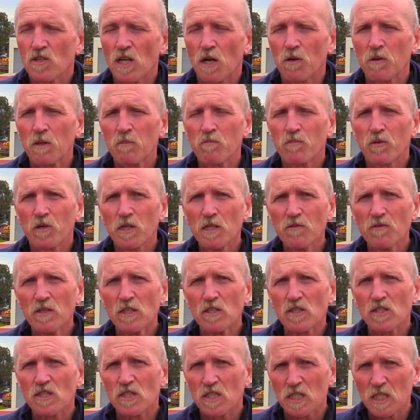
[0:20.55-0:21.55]
So in
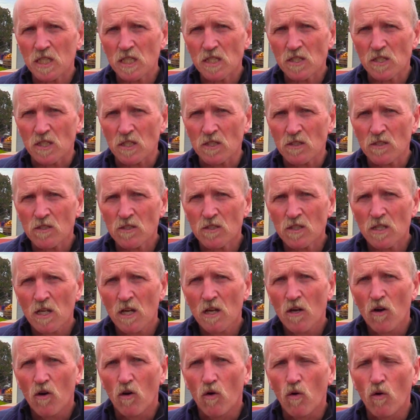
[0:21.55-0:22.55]
previous seasons
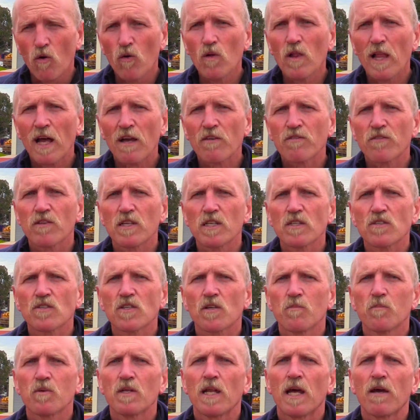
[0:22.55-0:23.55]
all
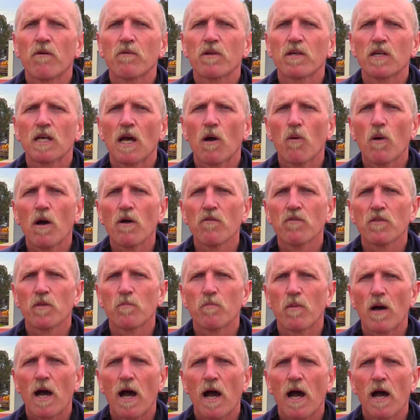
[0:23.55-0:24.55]
athletes have been able to go over the
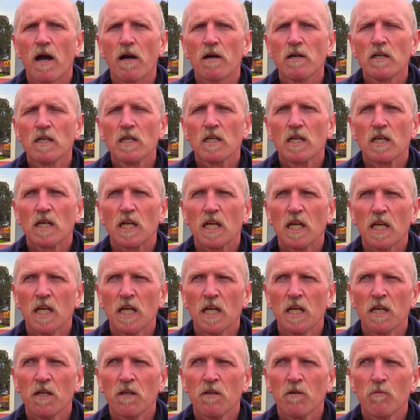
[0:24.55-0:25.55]
bar
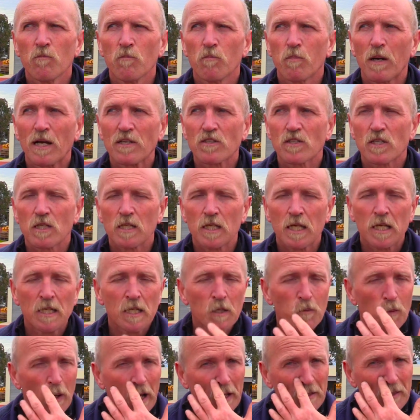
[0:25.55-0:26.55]
in basically
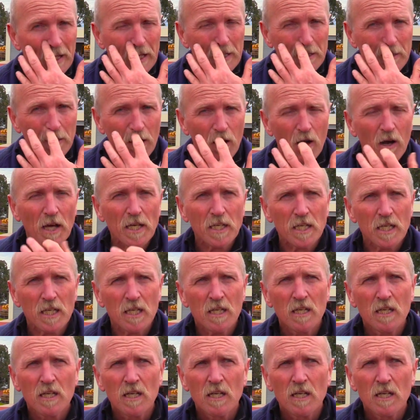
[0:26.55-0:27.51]
any way they like,